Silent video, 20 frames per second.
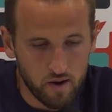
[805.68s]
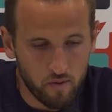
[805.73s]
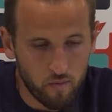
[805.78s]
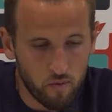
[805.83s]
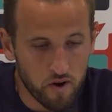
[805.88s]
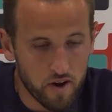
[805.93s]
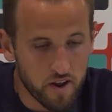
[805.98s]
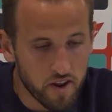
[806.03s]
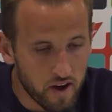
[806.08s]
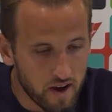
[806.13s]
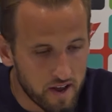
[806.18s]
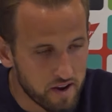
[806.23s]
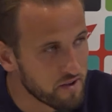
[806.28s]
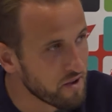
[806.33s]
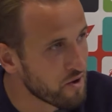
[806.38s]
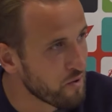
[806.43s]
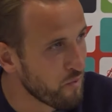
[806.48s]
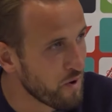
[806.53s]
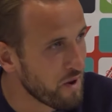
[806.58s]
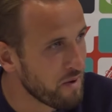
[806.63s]
One in Ireland
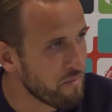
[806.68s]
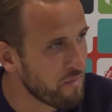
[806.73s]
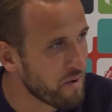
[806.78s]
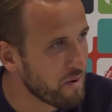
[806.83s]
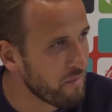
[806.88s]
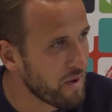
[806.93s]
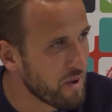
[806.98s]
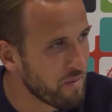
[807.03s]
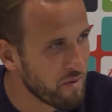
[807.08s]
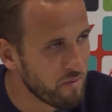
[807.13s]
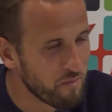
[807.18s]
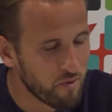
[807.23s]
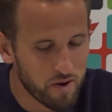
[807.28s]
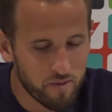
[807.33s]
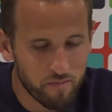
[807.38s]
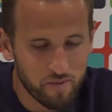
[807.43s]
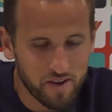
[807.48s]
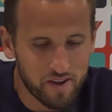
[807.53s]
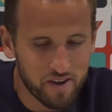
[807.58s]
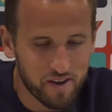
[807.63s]
to win, but maybe
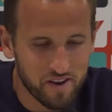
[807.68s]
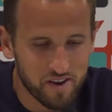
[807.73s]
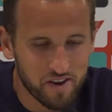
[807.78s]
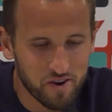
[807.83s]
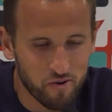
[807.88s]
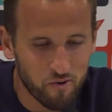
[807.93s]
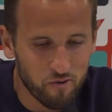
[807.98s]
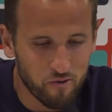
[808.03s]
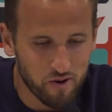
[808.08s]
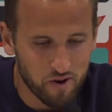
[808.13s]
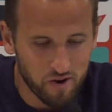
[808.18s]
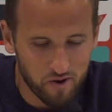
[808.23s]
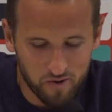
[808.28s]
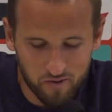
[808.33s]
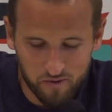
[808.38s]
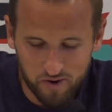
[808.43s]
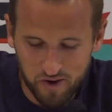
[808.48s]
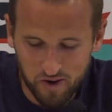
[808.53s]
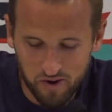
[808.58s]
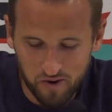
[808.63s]
wanting me to score a
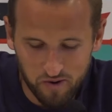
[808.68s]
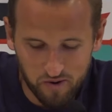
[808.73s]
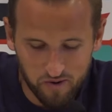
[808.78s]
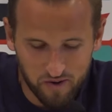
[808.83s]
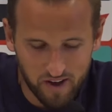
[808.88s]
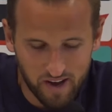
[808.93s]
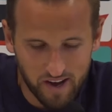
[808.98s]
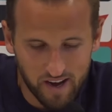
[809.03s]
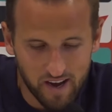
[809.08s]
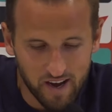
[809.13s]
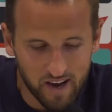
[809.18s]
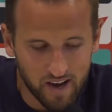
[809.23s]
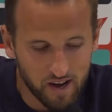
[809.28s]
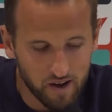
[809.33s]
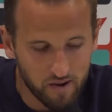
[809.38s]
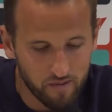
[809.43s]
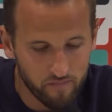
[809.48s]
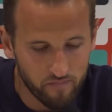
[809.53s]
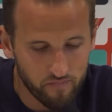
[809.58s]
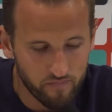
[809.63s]
goal. So
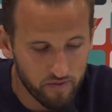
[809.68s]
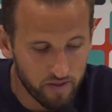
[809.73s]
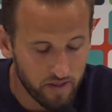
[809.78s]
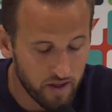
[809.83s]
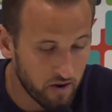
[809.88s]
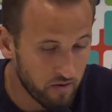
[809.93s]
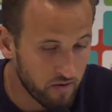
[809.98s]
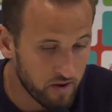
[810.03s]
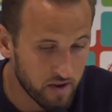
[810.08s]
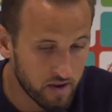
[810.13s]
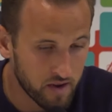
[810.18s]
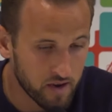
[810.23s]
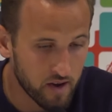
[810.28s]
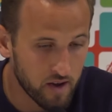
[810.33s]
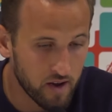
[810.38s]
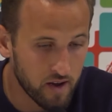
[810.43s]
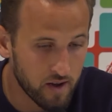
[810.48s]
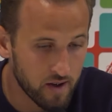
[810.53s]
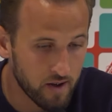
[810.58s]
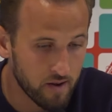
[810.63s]
it'd
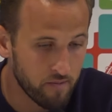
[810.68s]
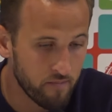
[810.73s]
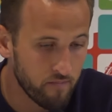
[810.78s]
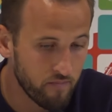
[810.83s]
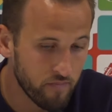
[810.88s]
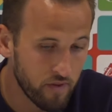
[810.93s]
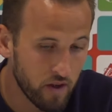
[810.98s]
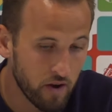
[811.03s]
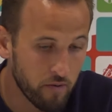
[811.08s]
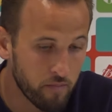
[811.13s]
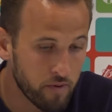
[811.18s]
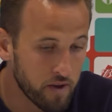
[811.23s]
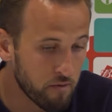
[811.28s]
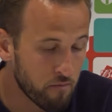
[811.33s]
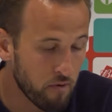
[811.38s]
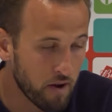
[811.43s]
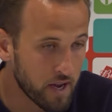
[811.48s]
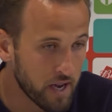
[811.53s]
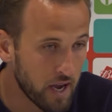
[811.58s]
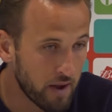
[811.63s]
be a
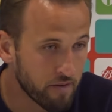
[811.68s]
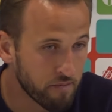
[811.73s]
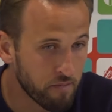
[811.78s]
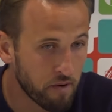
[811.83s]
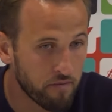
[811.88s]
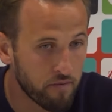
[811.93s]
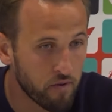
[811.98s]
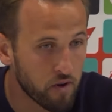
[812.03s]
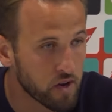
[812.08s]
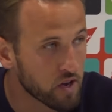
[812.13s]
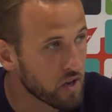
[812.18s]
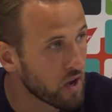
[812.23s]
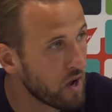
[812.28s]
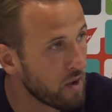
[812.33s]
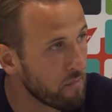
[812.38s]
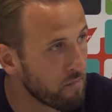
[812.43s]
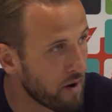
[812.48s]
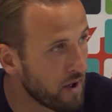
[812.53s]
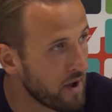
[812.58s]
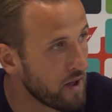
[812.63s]
great game. It's my first
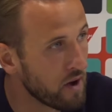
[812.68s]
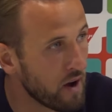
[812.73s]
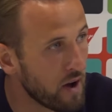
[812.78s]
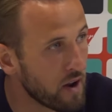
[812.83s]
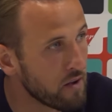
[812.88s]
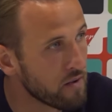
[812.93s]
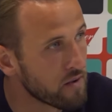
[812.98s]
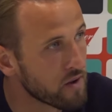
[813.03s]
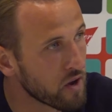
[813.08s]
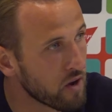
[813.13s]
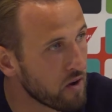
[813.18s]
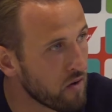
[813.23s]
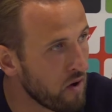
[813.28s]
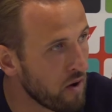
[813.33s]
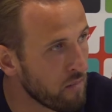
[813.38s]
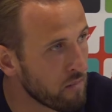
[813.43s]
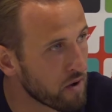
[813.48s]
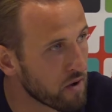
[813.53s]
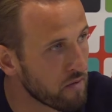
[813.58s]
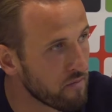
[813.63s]
time playing Ireland, so
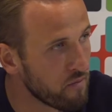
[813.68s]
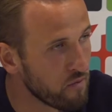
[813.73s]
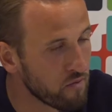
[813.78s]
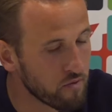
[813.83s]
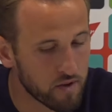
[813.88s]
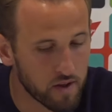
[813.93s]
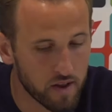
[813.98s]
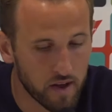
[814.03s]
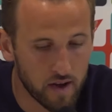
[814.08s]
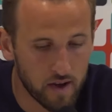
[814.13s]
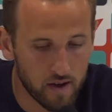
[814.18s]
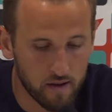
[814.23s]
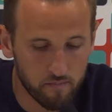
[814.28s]
I'm looking forward to that.